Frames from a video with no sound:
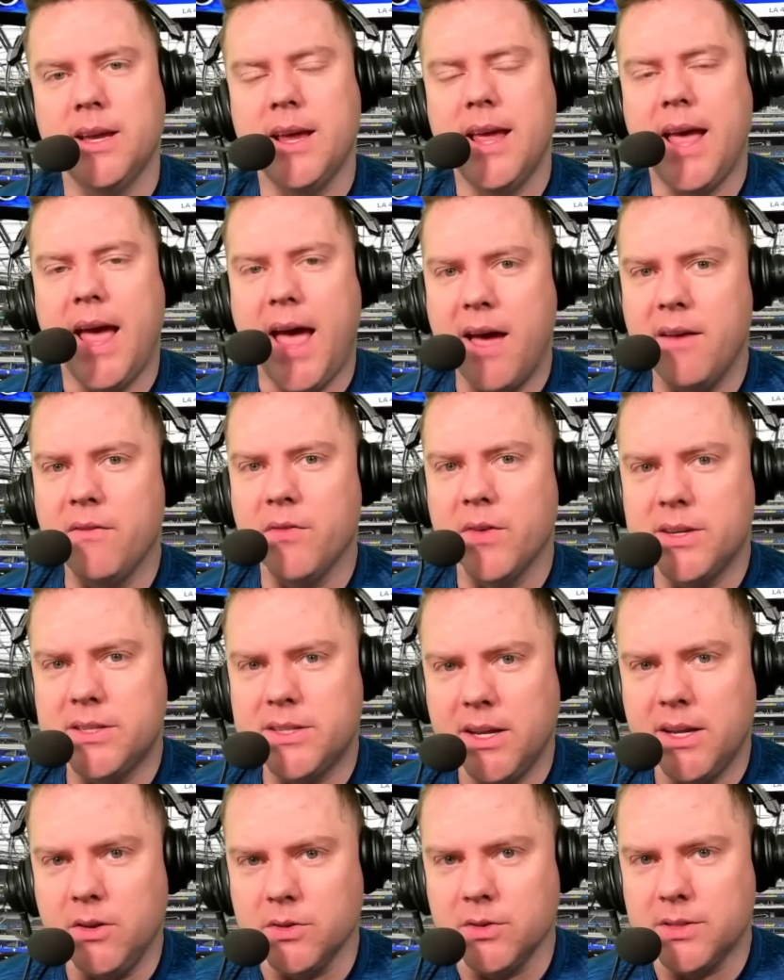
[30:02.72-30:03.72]
every
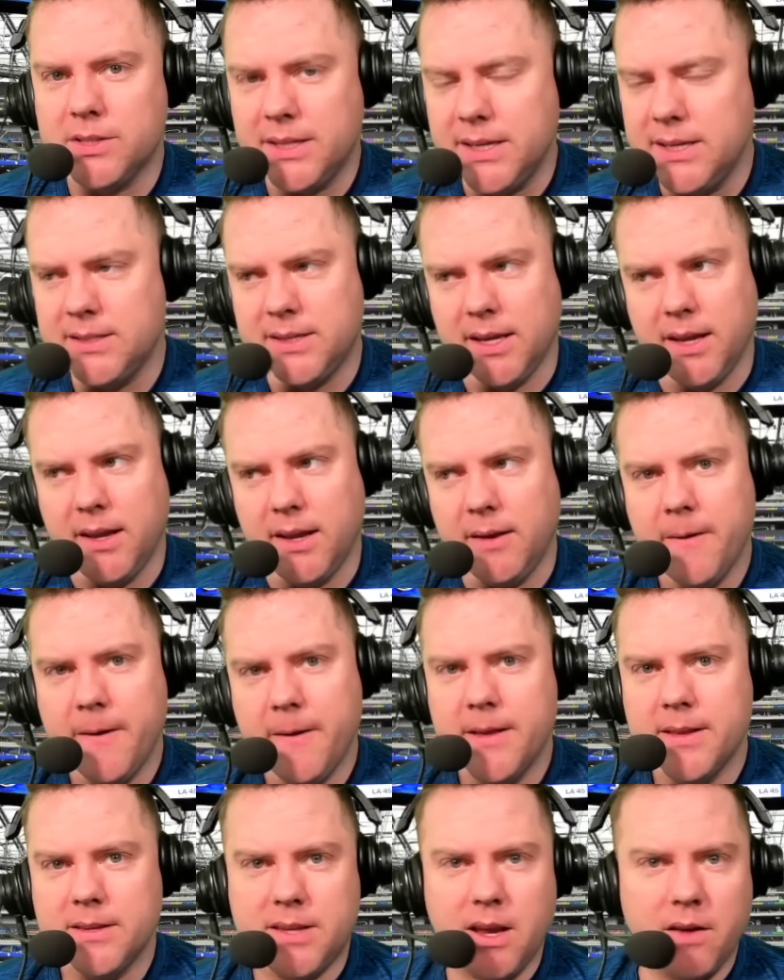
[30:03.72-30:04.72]
single season,
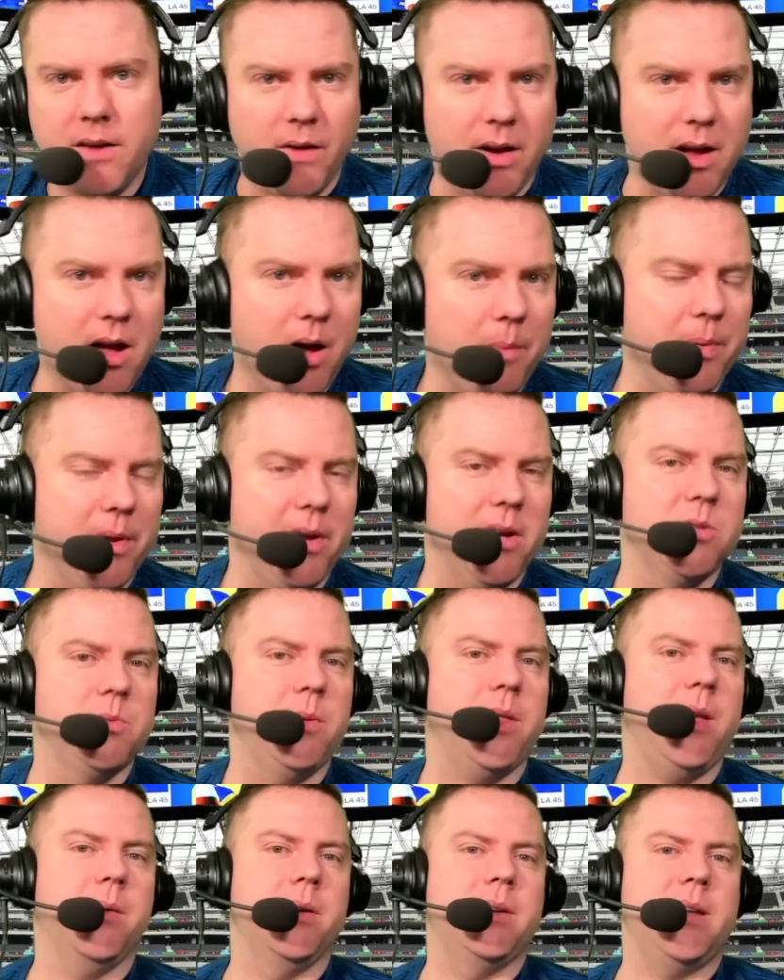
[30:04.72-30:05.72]
save for a couple years where
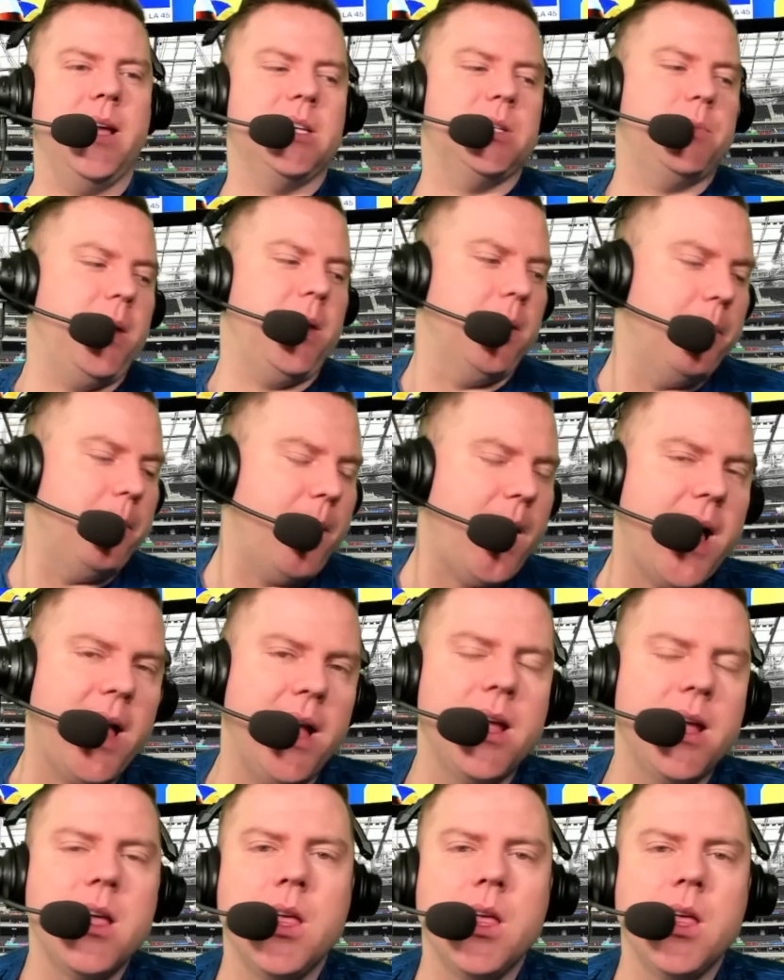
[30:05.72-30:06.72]
they were decimated by
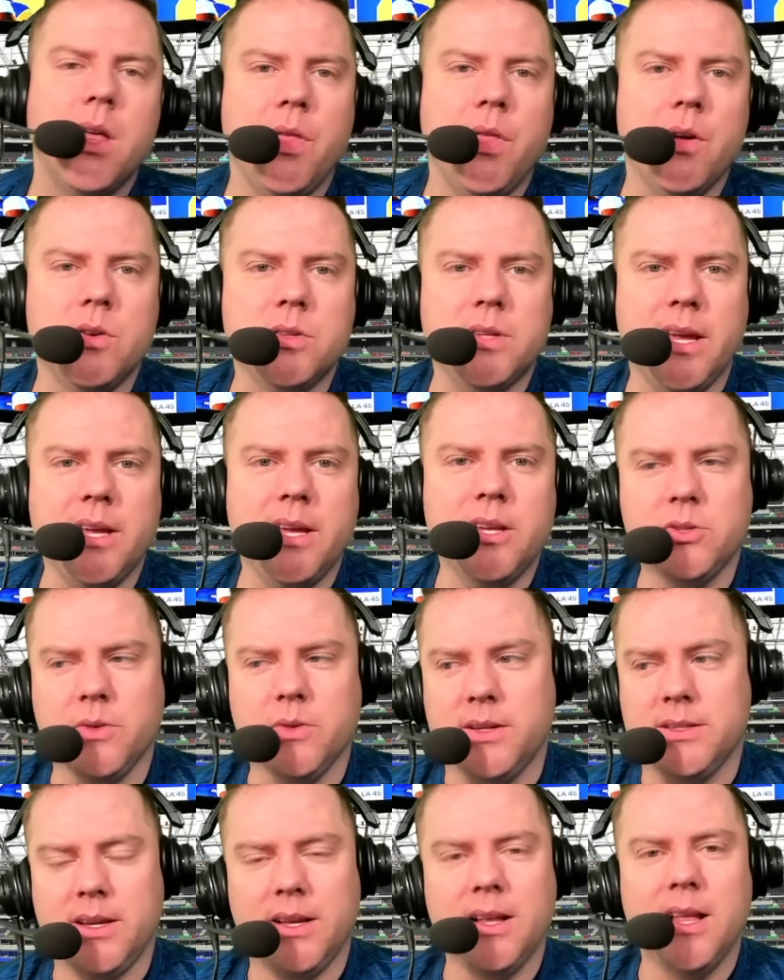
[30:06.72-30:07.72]
those
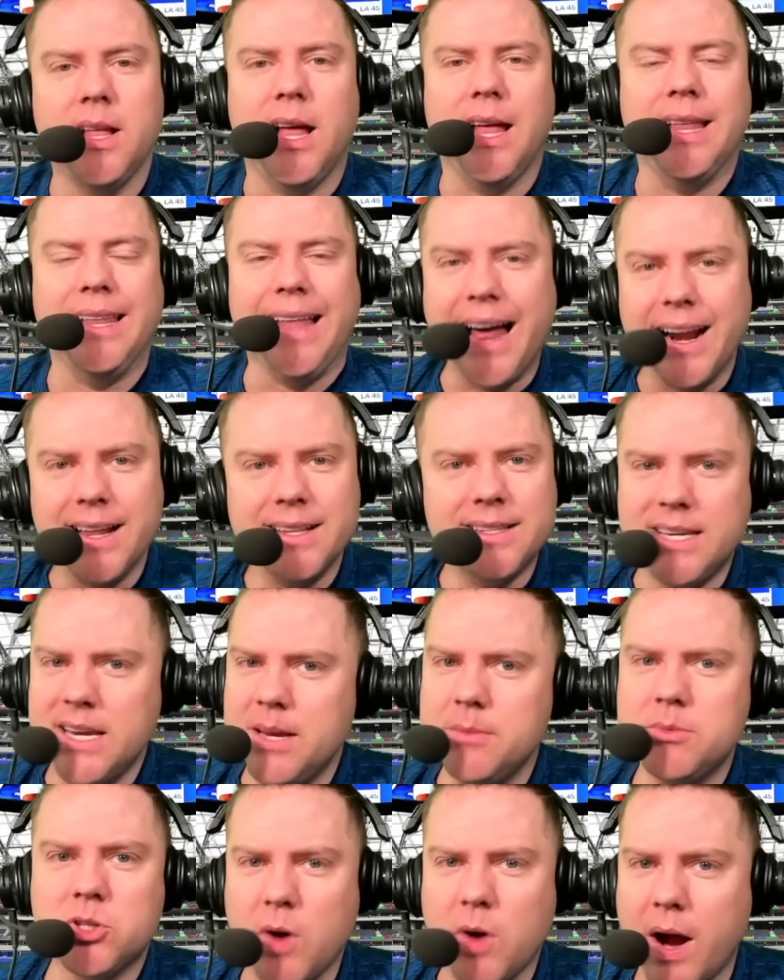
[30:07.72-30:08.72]
injuries. A lot of
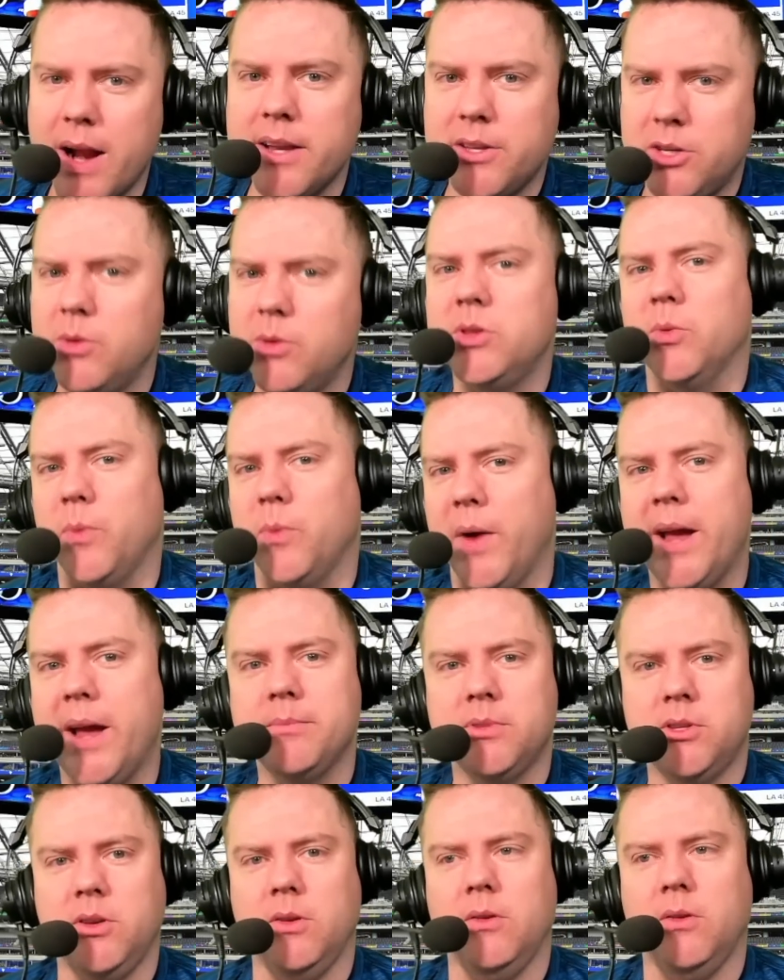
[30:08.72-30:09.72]
teams try to do what the Rams
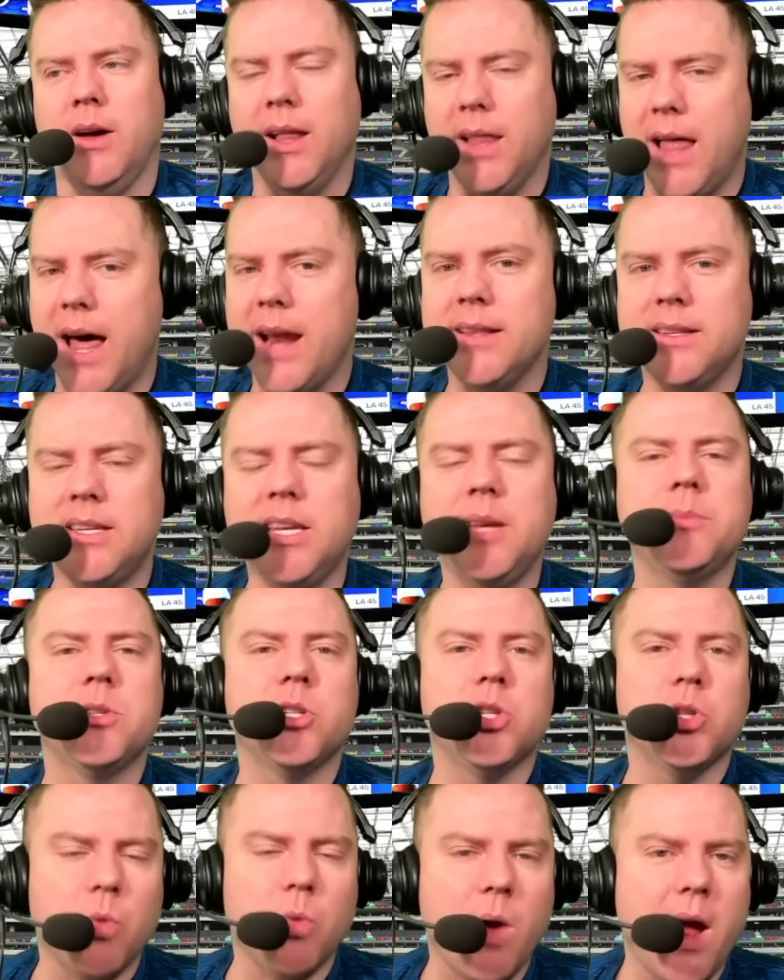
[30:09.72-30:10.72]
do. A lot of teams
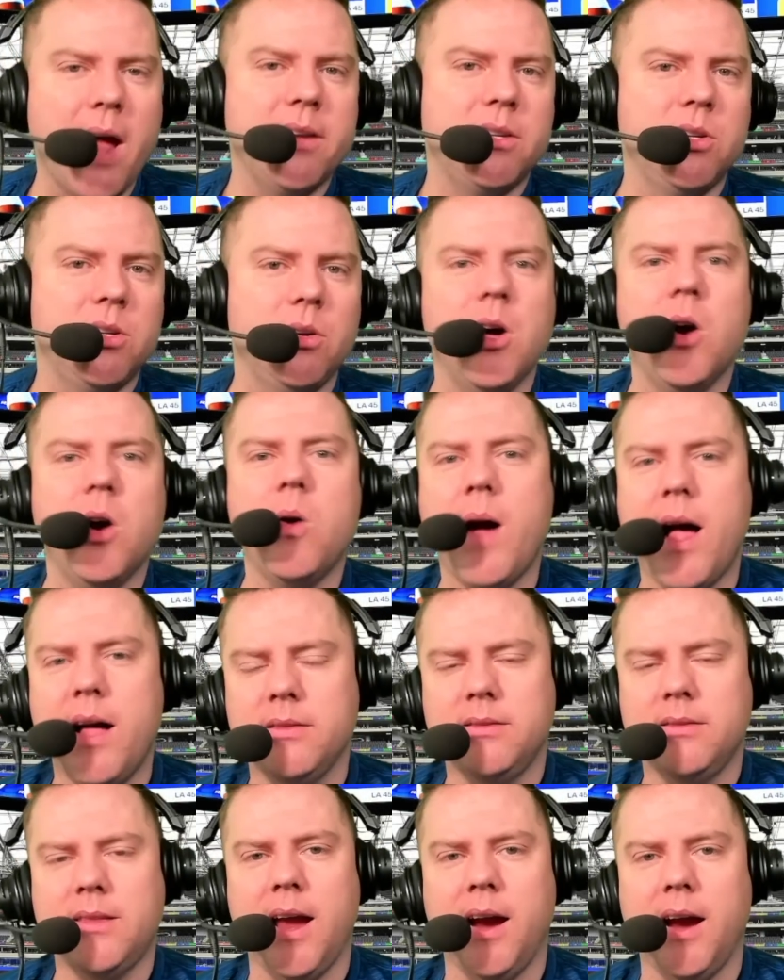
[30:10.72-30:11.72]
try to go
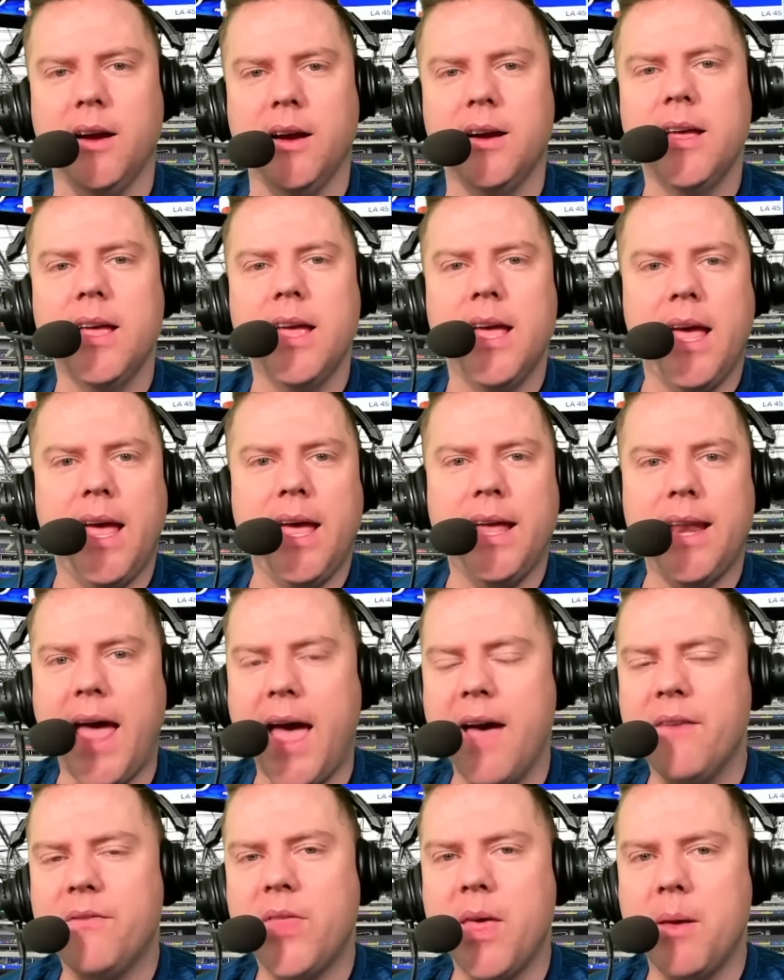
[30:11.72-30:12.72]
out there and
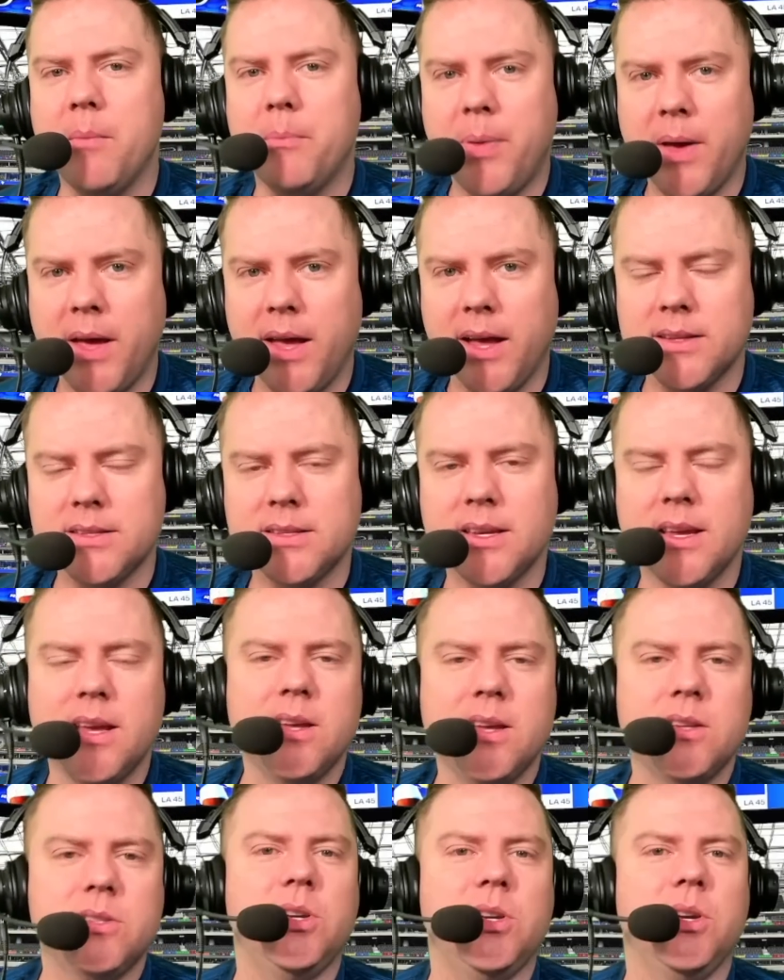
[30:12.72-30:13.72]
F them picks
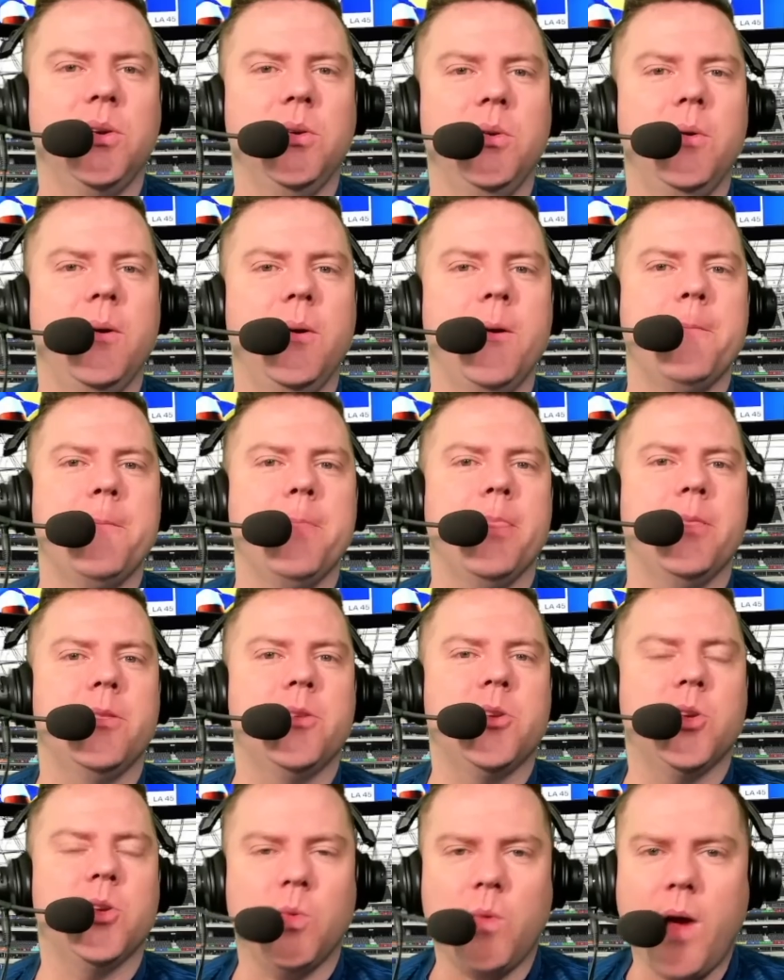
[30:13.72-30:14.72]
to
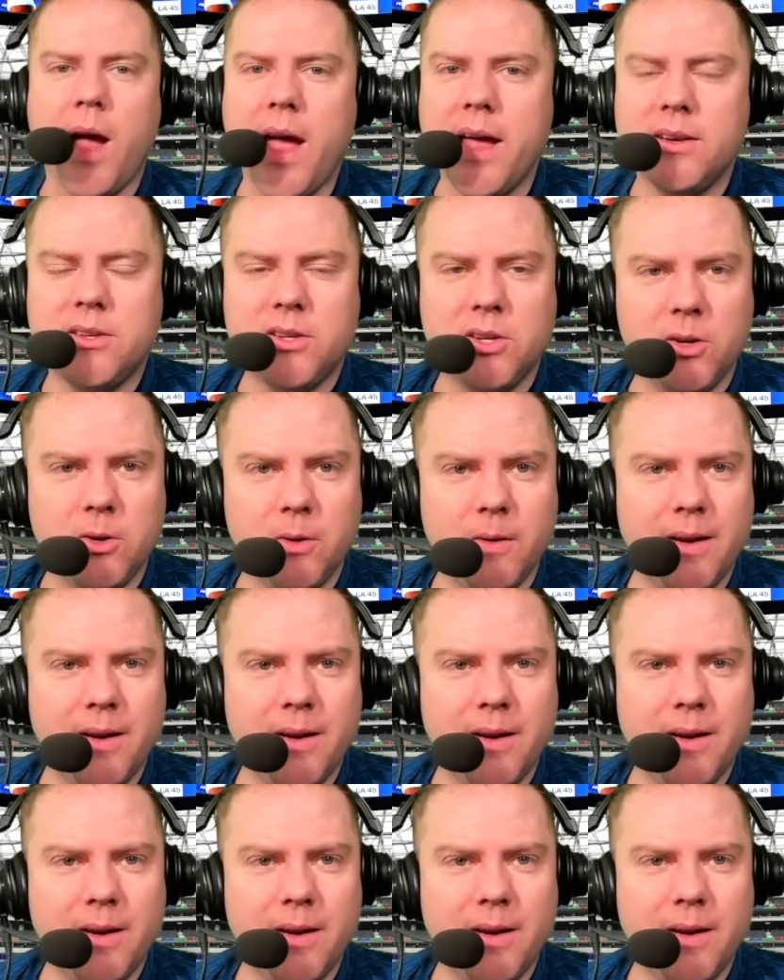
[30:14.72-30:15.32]
try to